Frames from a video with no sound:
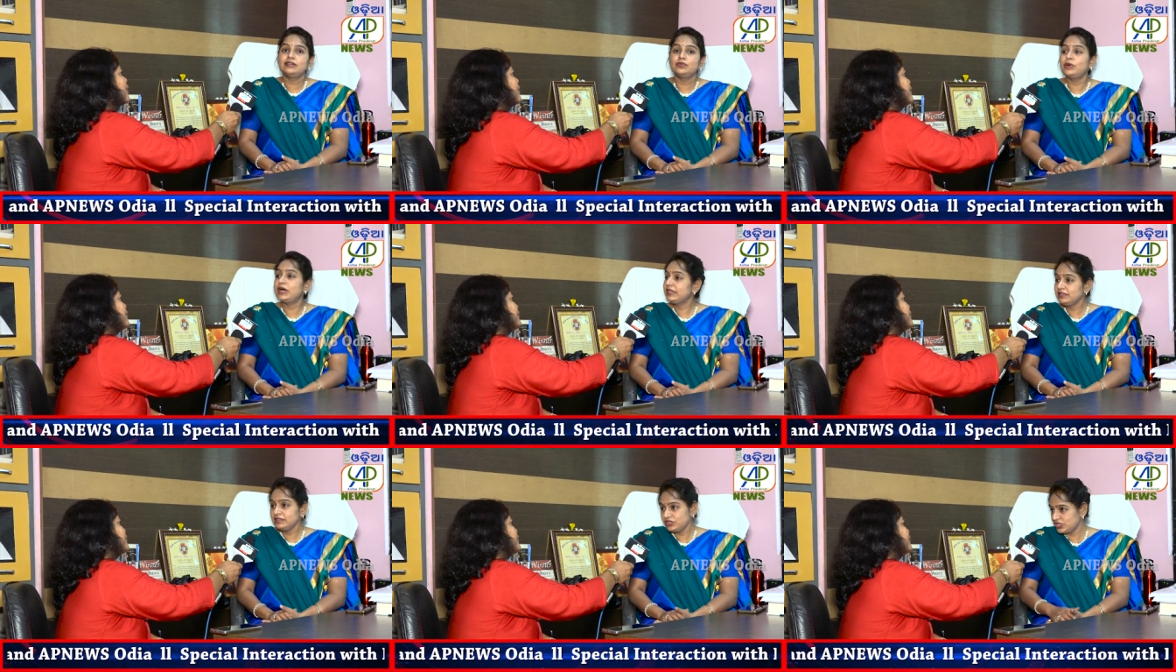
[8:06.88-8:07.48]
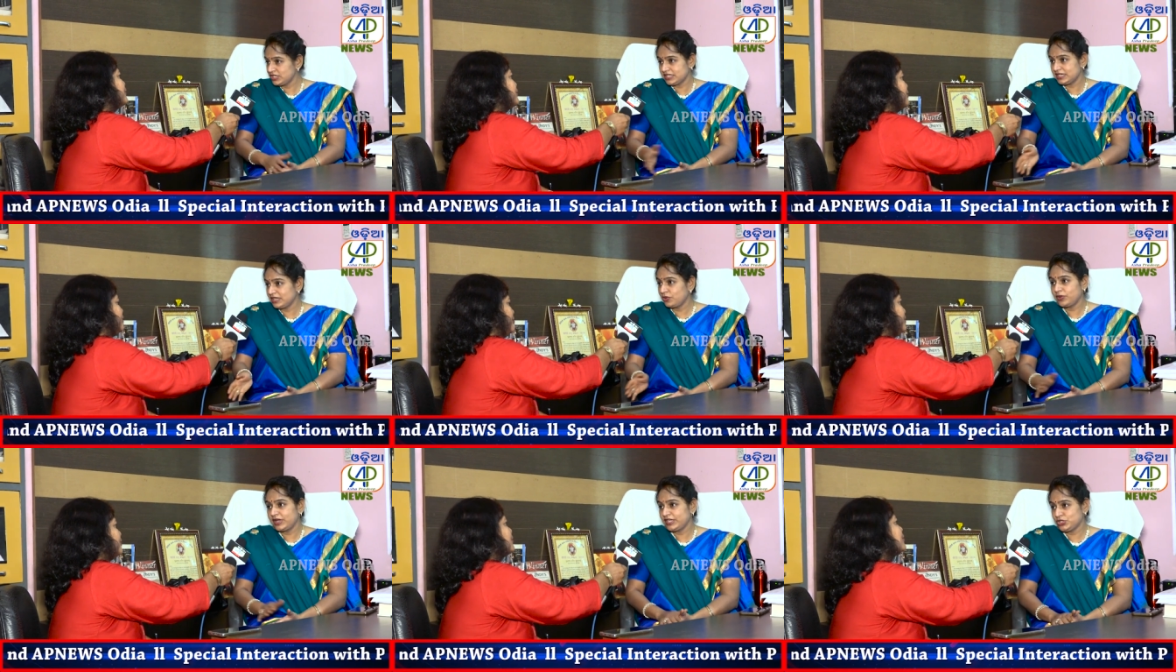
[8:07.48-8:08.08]
One, just
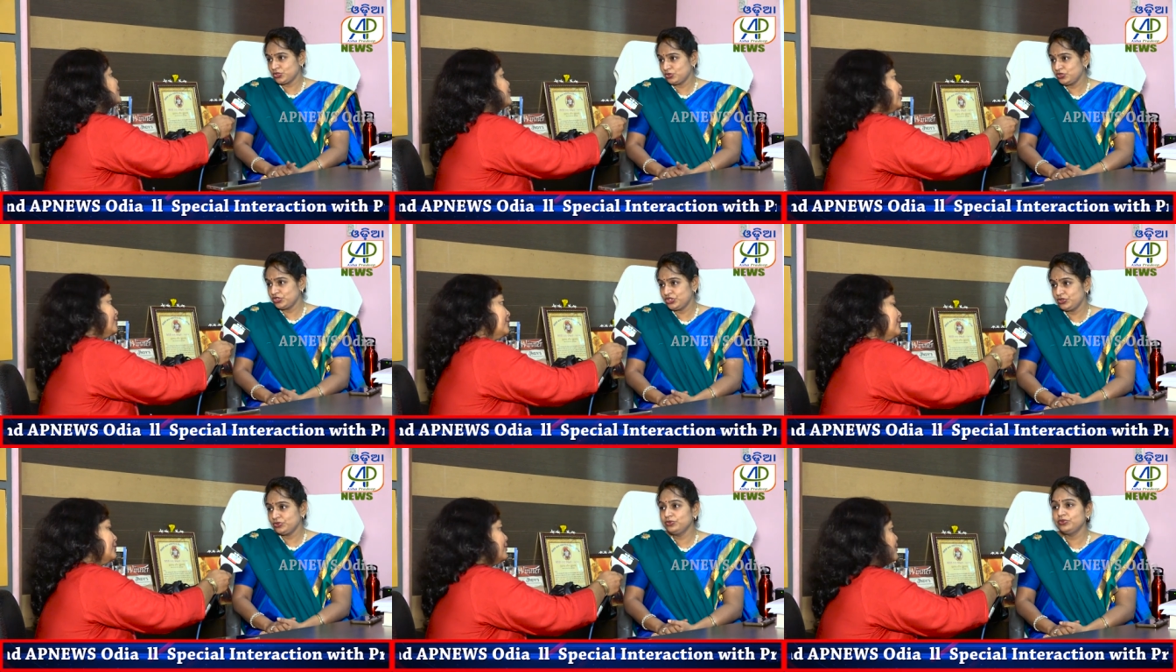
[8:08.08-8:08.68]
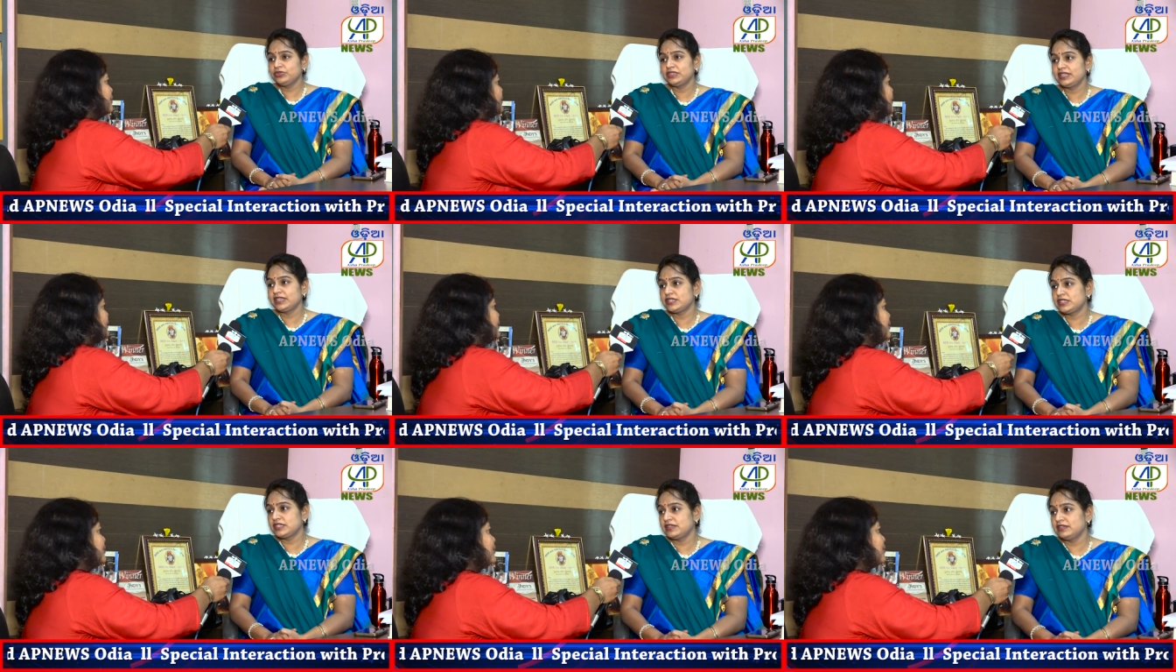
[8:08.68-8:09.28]
now I told you
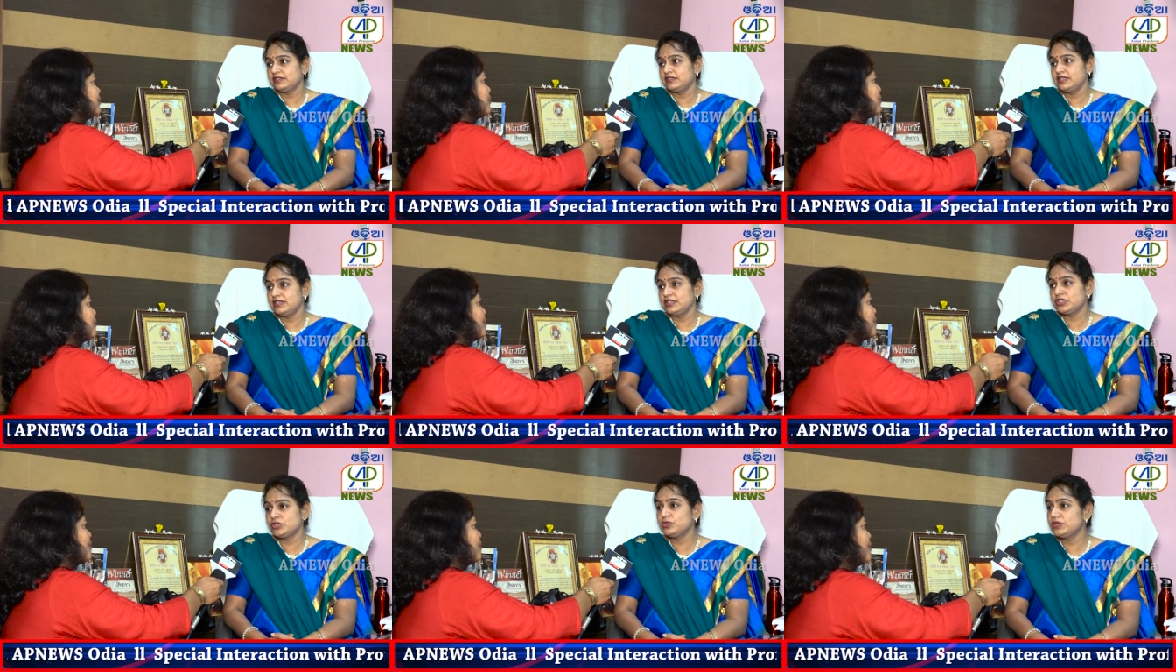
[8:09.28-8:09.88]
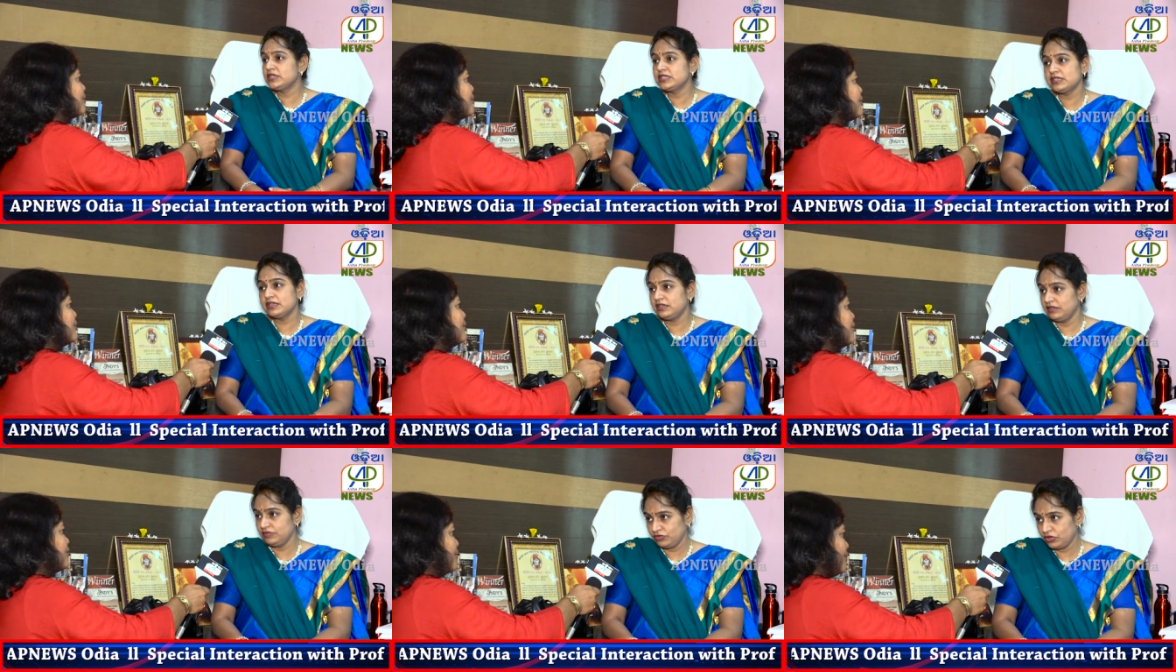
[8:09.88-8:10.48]
that the students
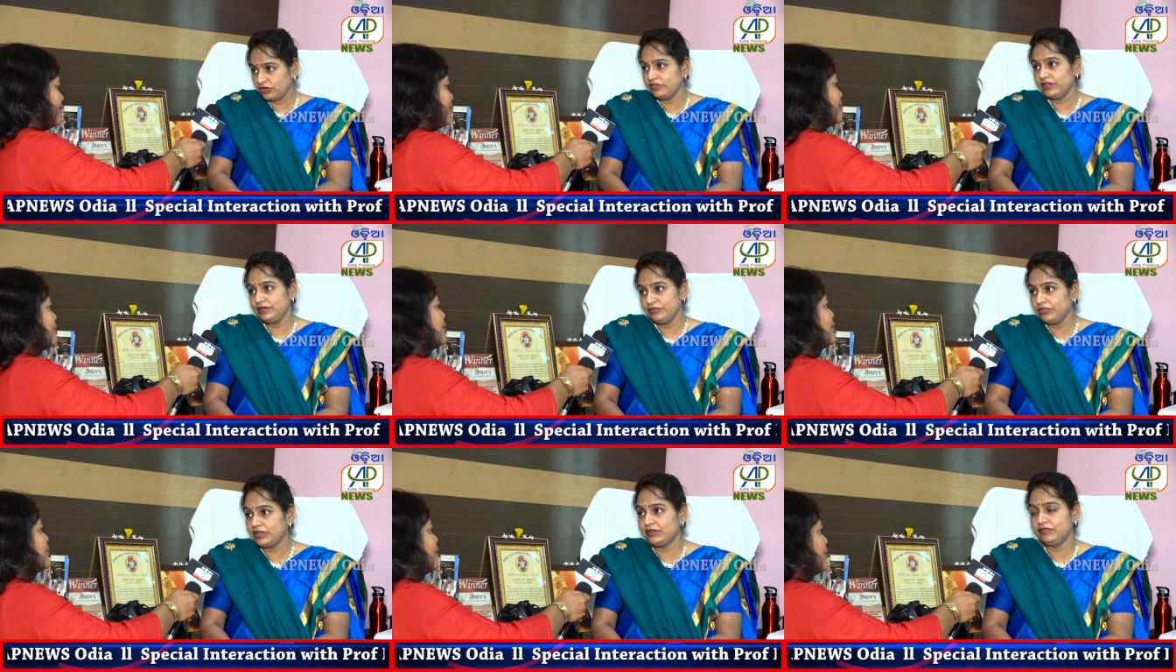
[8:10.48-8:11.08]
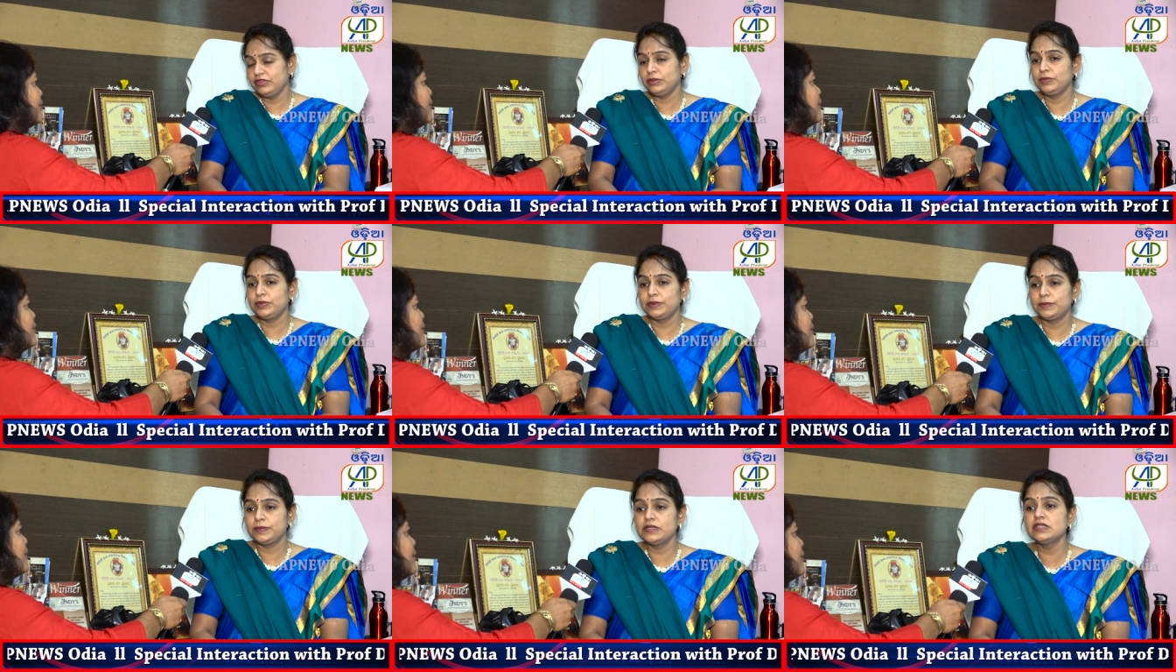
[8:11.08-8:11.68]
are involved in Fun with
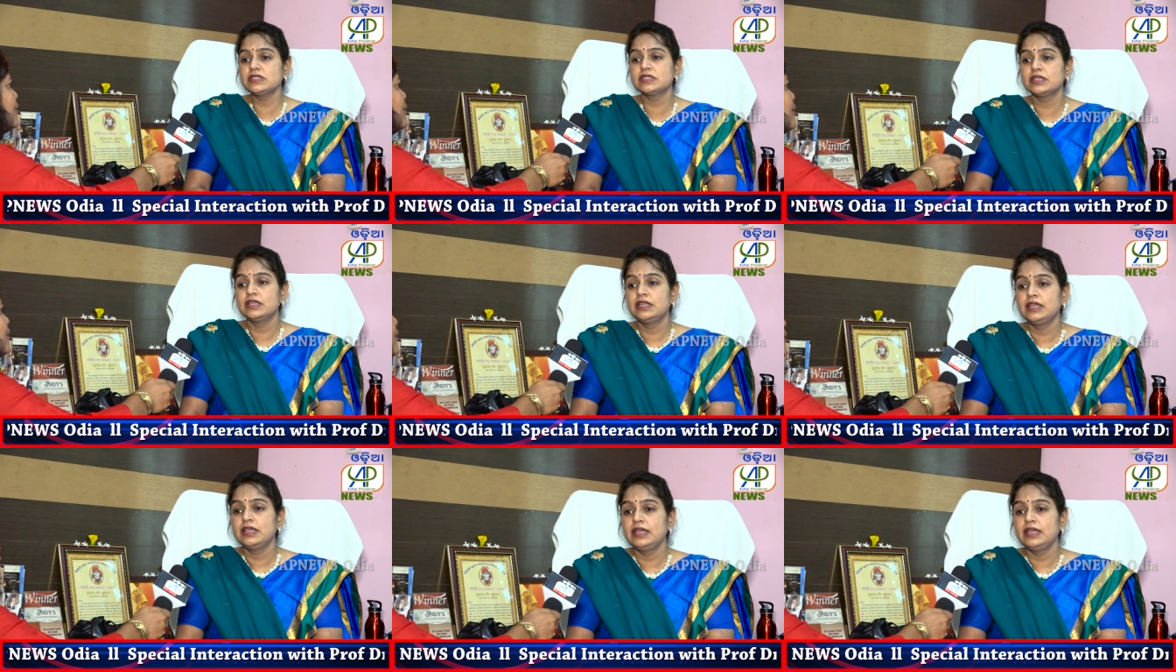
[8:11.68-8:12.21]
Purpose.